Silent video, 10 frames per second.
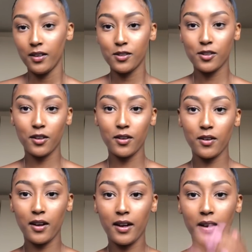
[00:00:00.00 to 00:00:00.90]

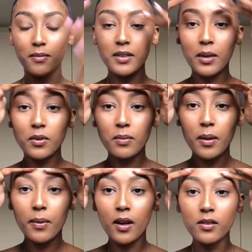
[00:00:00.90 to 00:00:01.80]
So I'm done with my
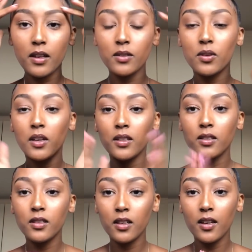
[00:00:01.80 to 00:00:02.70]
brows. As you can
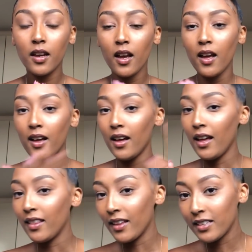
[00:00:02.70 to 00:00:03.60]
see,
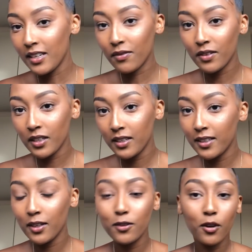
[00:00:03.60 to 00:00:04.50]
they're
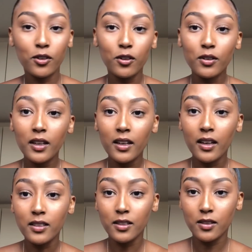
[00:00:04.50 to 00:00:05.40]
definitely not looking
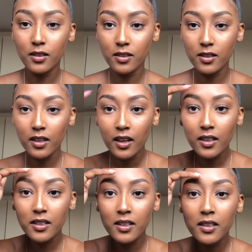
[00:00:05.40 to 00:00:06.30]
like sisters
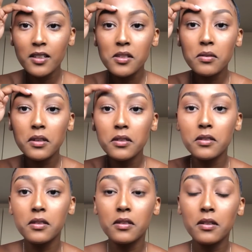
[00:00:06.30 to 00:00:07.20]
today. This one
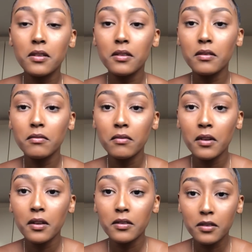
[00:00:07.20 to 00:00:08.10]
is
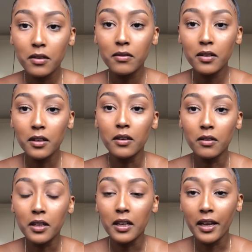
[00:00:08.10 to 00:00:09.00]
definitely
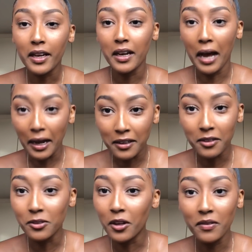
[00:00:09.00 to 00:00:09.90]
looking like an
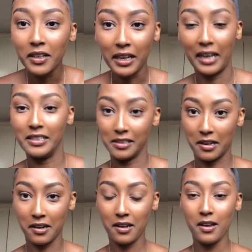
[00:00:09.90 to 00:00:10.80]
uncle, not even a cousin.
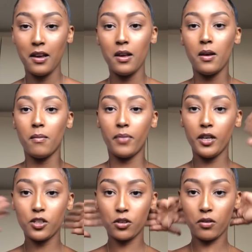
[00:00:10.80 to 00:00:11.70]
But
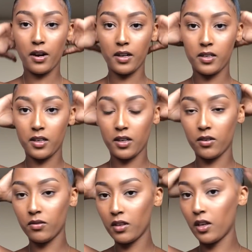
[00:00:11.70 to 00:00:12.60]
it's alright. I
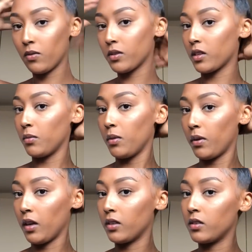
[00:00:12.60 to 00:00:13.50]
don't think anyone's going to be
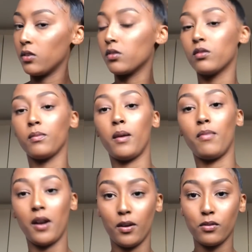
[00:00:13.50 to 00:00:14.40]
paying attention to my
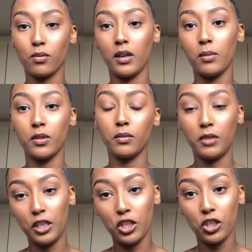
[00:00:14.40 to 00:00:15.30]
brows while I'm on the
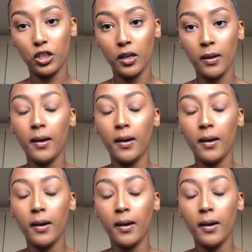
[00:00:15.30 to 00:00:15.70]
beach.